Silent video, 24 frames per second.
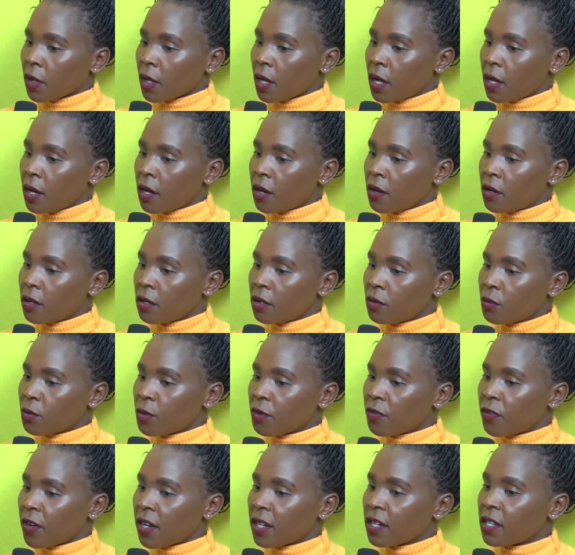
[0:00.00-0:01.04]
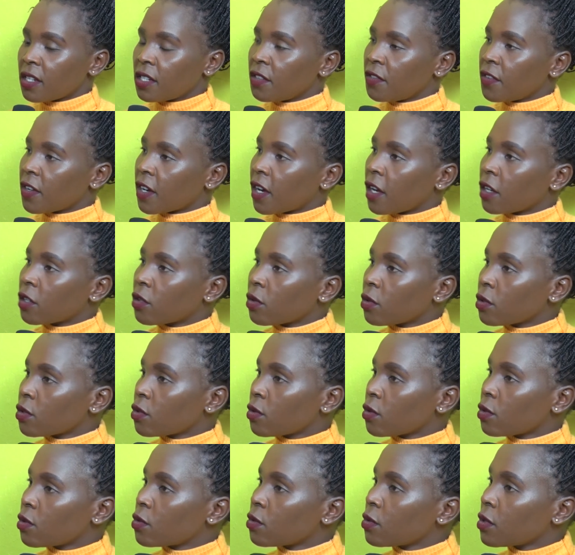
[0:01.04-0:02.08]
And we find it difficult
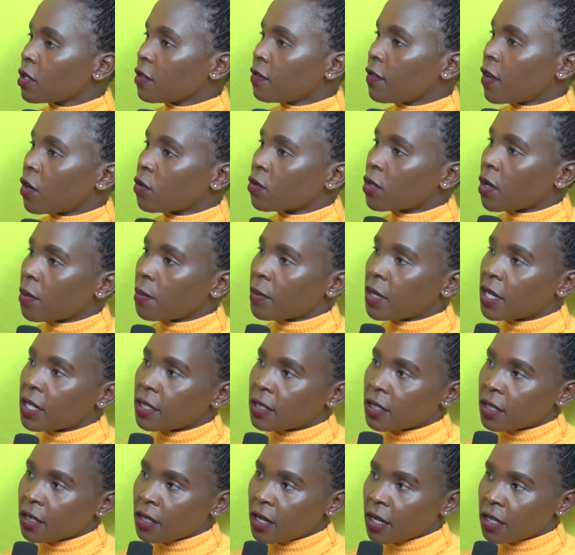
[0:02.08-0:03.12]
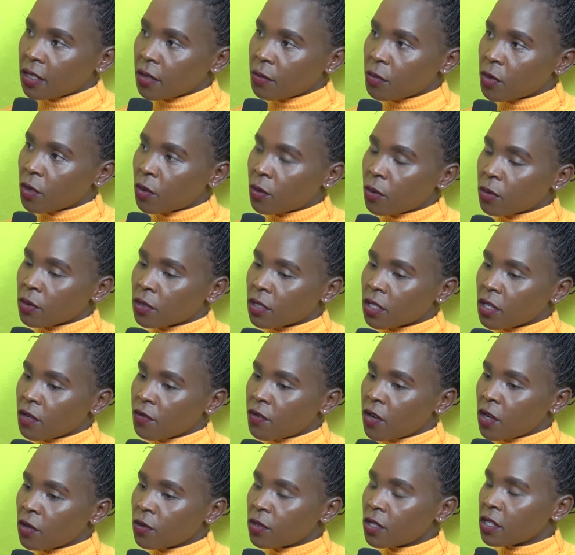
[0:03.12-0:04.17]
also to give out updated data, because if
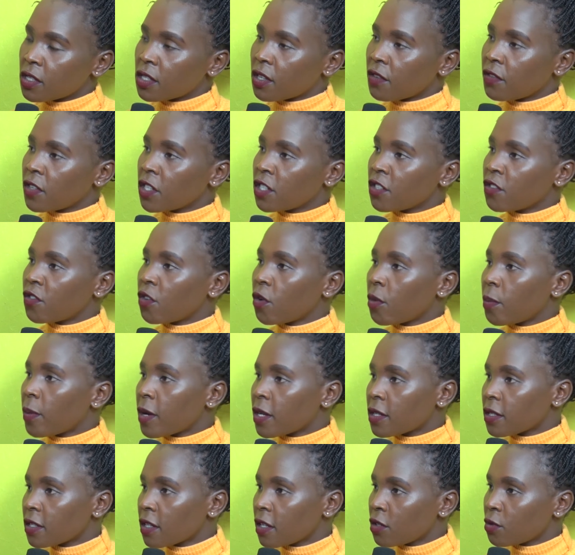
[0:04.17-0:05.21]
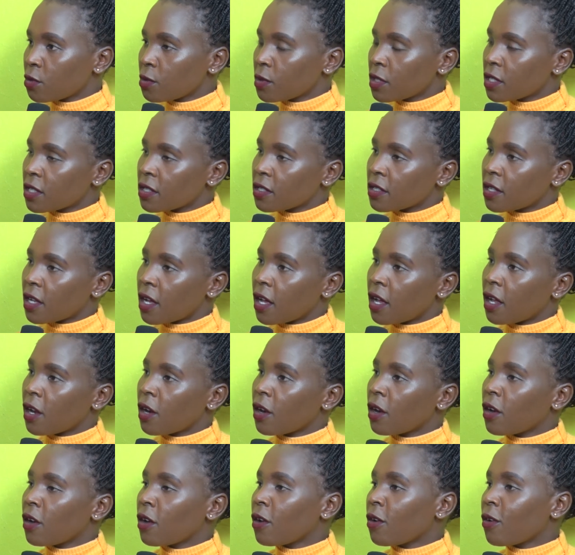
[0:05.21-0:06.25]
you're using 74%, which is a
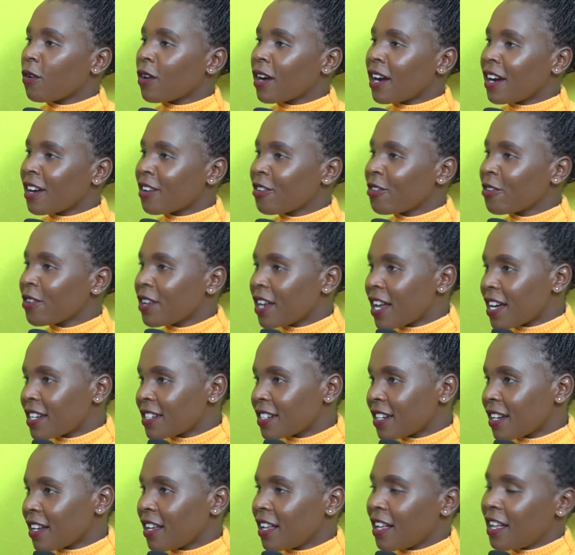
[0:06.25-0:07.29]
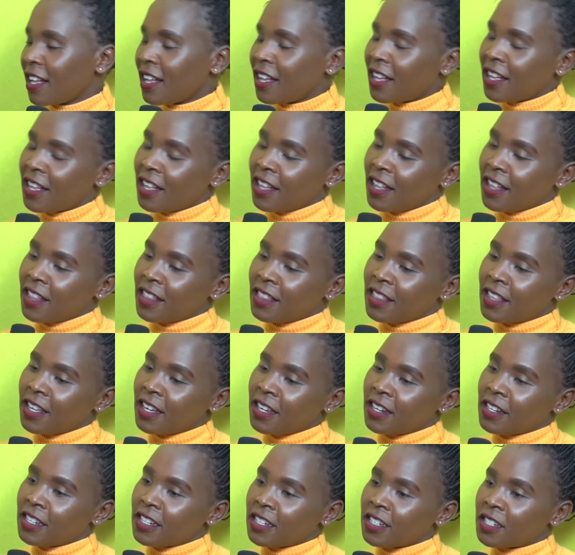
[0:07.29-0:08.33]
long ago data,
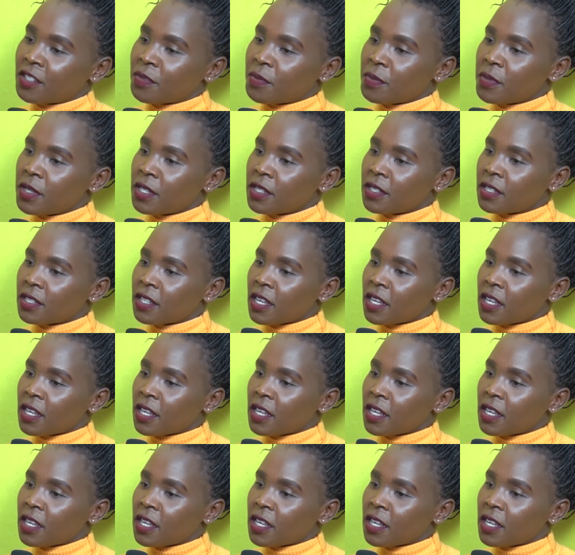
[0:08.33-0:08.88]
then it means